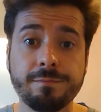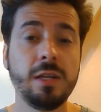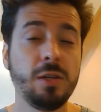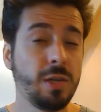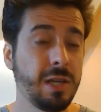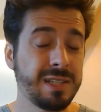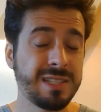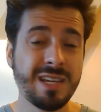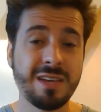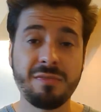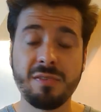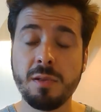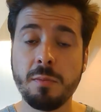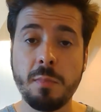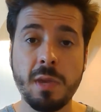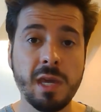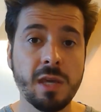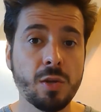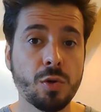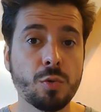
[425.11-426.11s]
You can definitely
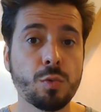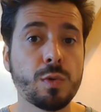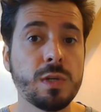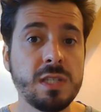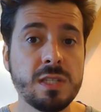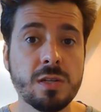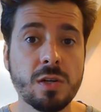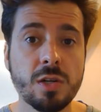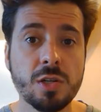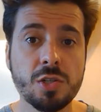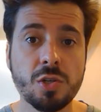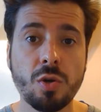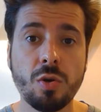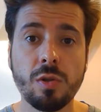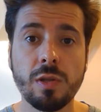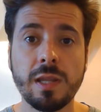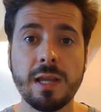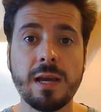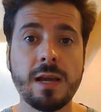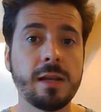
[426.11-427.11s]
make your research
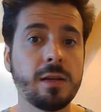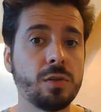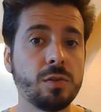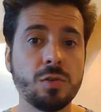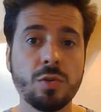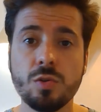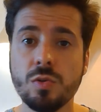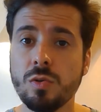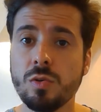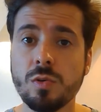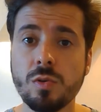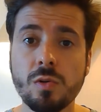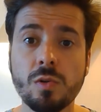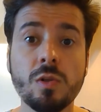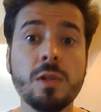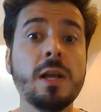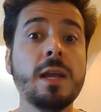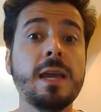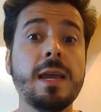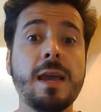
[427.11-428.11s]
online on
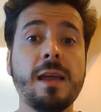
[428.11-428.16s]
Google